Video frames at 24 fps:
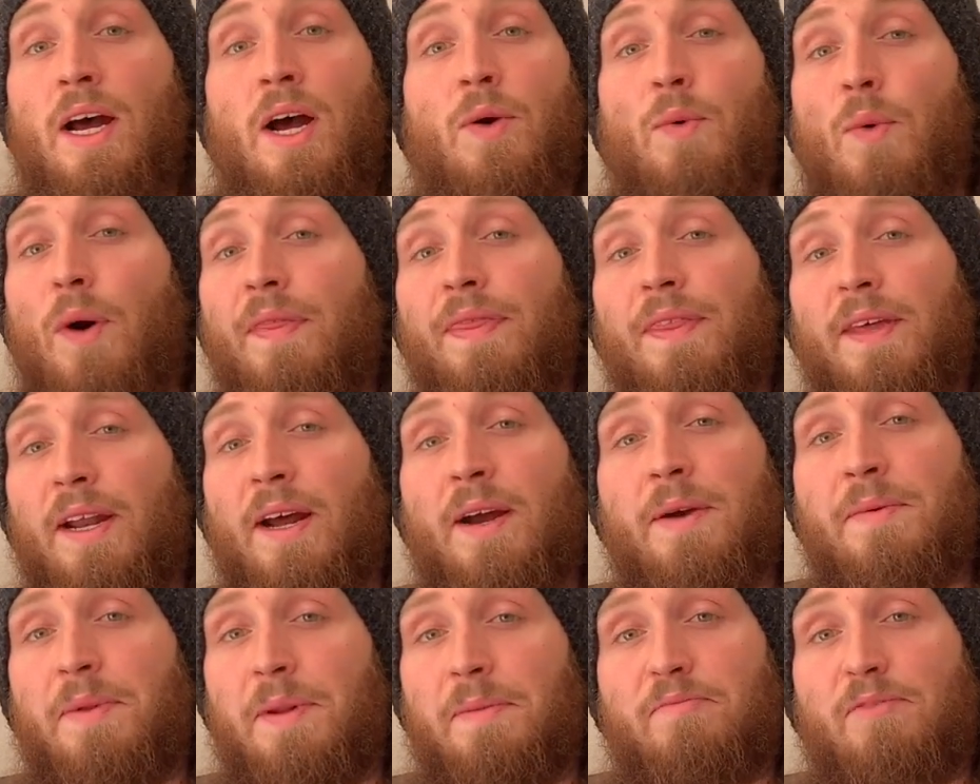one that
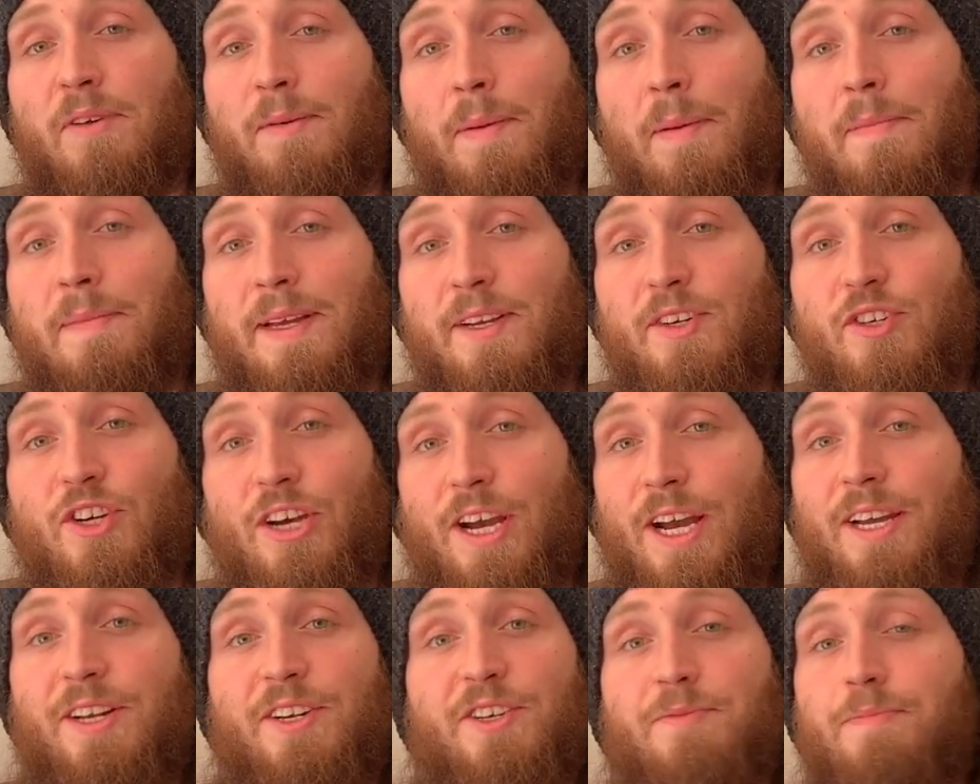I will probably
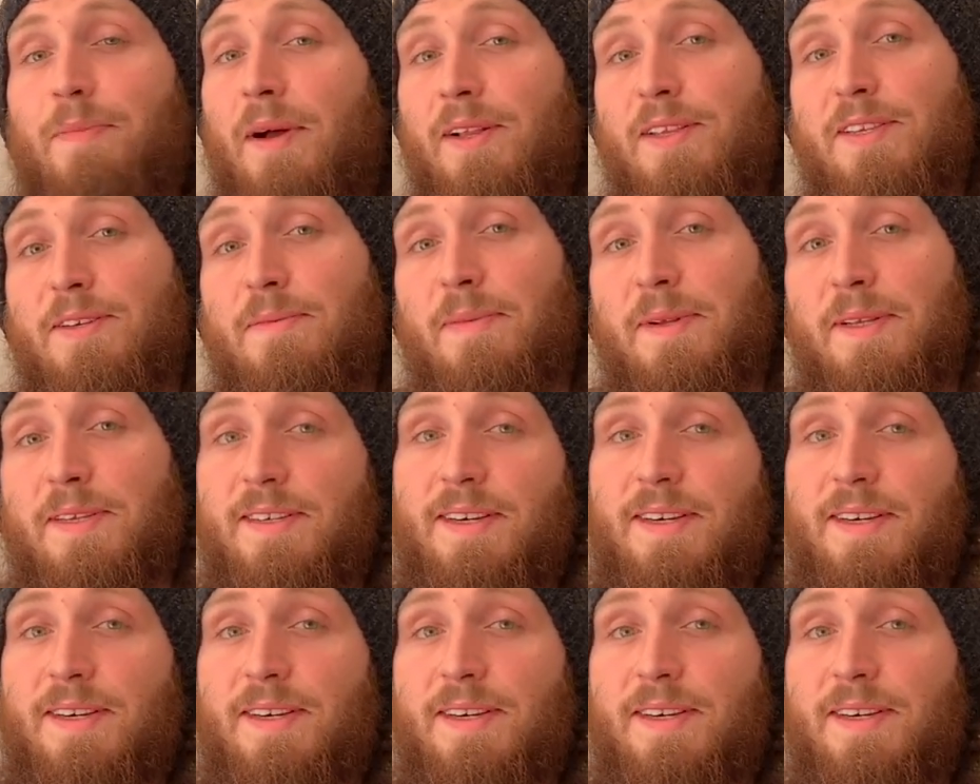change multiple